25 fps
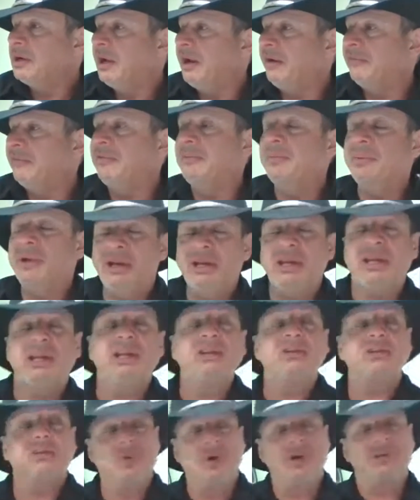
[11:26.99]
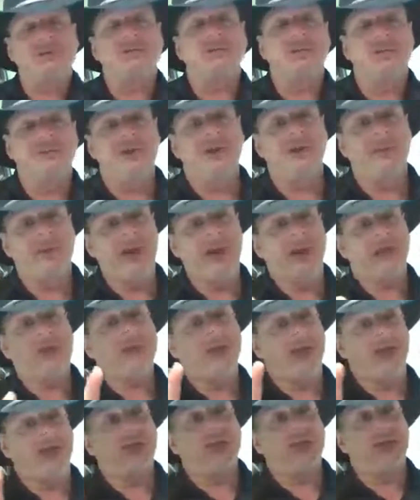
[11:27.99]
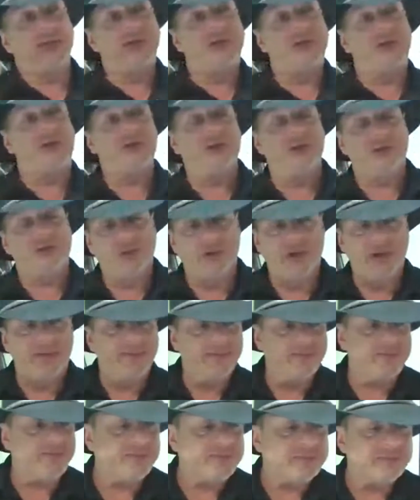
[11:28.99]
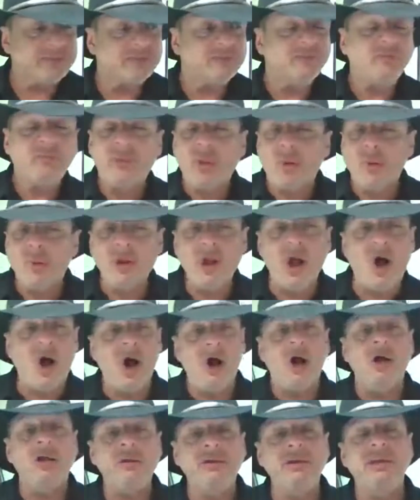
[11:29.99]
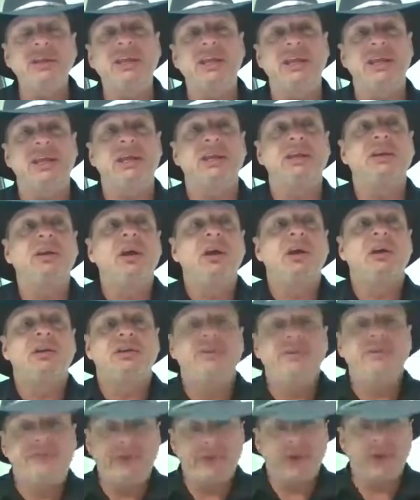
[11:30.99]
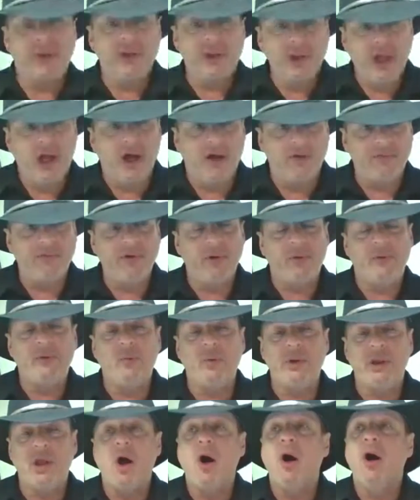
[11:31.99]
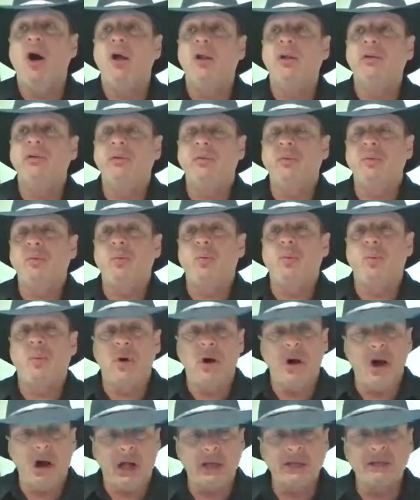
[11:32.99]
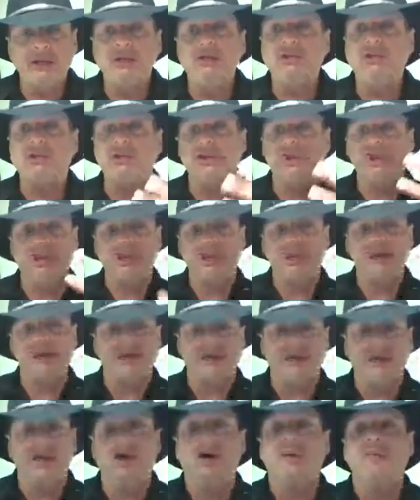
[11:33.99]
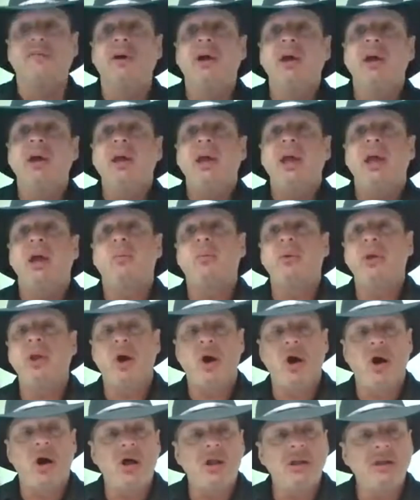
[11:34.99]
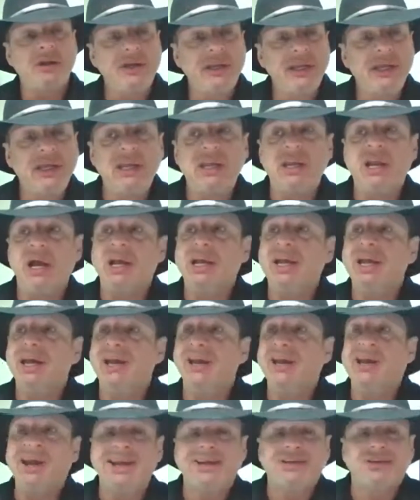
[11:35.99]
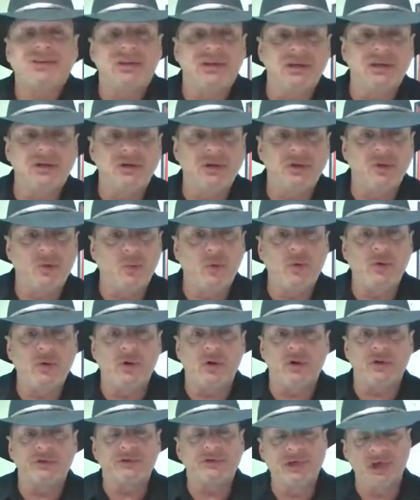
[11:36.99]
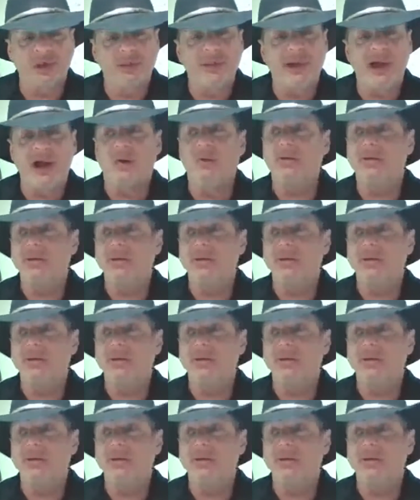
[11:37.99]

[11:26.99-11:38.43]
Everybody needs and wants love and connection. Let me start this way. We all need to feel love. We all want to give love. And we all need a connection to the world somehow.